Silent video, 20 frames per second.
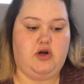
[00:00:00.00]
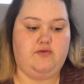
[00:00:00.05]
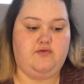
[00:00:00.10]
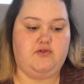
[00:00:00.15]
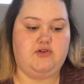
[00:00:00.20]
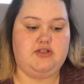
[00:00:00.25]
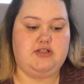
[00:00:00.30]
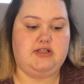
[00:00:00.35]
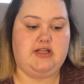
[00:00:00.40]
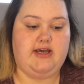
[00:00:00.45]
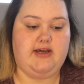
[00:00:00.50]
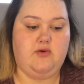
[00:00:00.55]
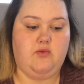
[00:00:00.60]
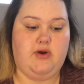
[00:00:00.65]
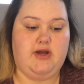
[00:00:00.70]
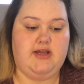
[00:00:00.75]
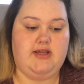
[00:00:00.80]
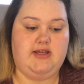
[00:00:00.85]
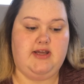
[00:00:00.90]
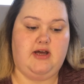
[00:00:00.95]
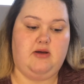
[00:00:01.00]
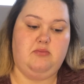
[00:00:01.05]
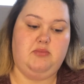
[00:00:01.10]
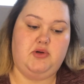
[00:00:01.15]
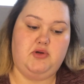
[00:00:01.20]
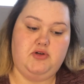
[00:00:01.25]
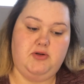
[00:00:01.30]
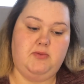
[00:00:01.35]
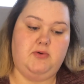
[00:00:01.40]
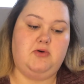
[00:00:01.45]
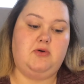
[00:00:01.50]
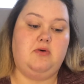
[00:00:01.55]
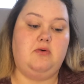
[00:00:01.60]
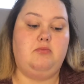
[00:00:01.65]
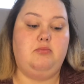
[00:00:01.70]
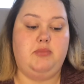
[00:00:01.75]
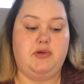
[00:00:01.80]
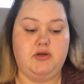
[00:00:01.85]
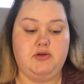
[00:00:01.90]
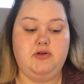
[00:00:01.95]
offers lightweight yet
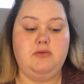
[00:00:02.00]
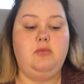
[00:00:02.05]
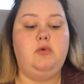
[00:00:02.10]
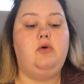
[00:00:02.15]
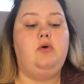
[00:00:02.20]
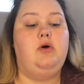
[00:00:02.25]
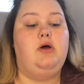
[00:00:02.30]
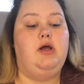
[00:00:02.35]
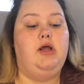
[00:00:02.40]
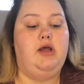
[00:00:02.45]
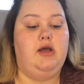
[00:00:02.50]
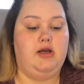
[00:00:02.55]
buildable